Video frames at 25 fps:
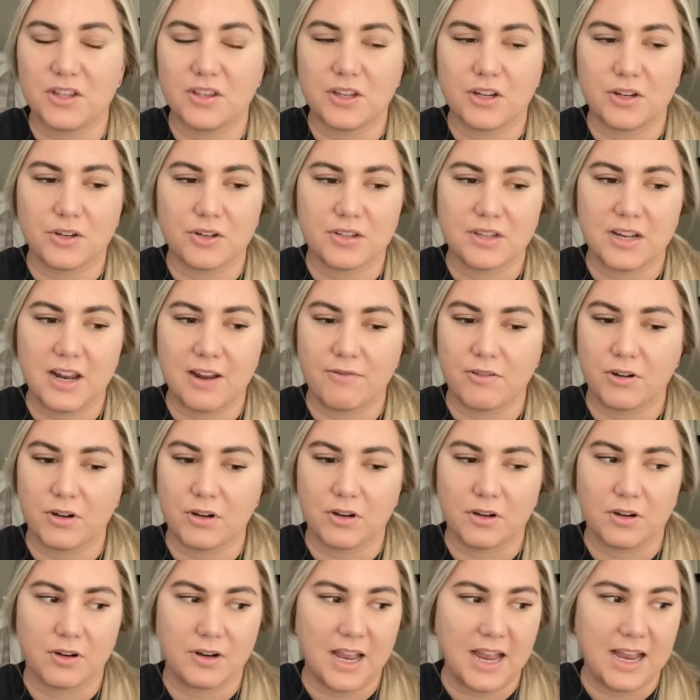there's
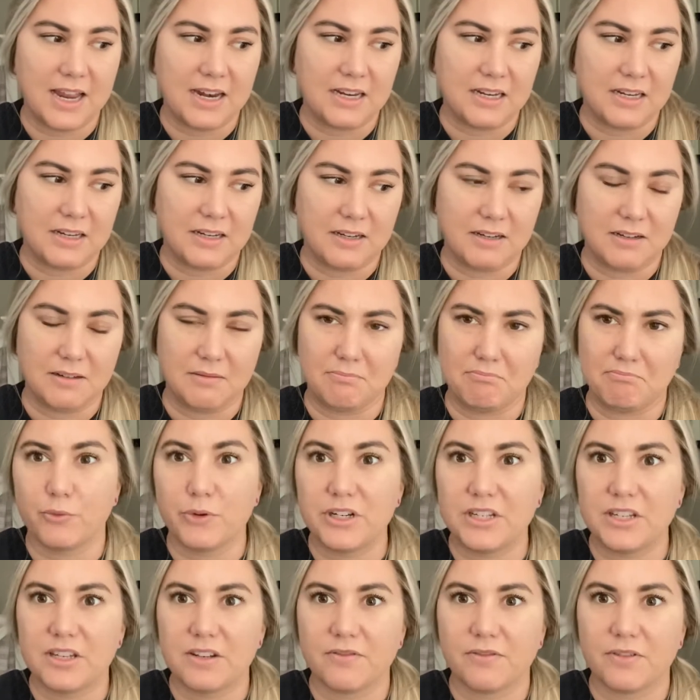never any
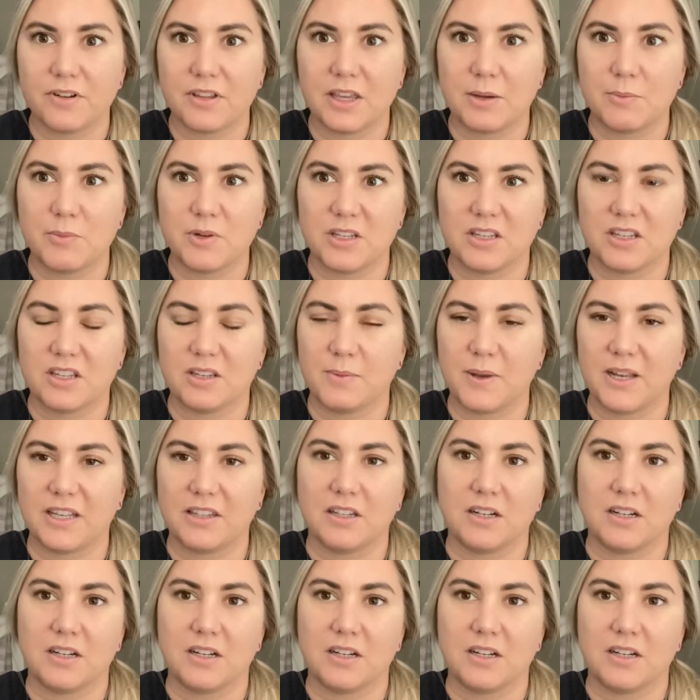reason for them to suspect